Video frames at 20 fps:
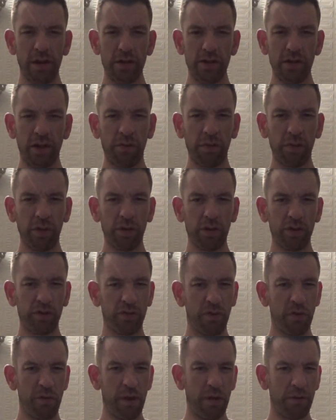Generally goes
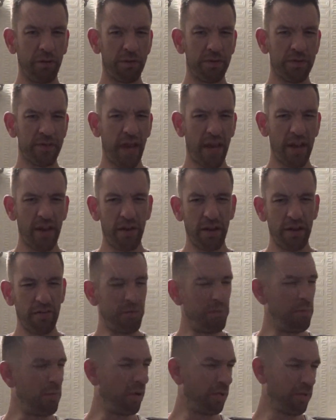for around 10
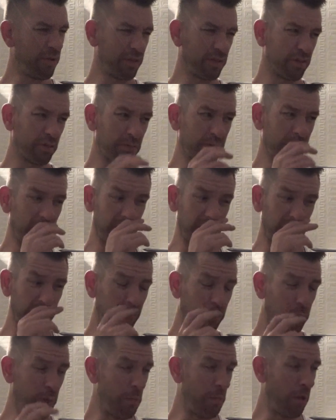even. I think sometimes a
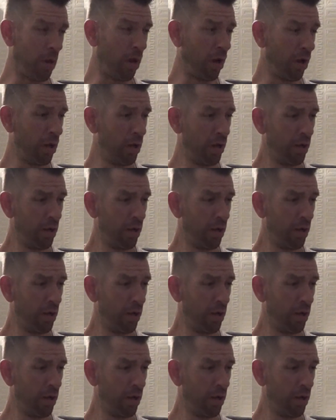little bit more.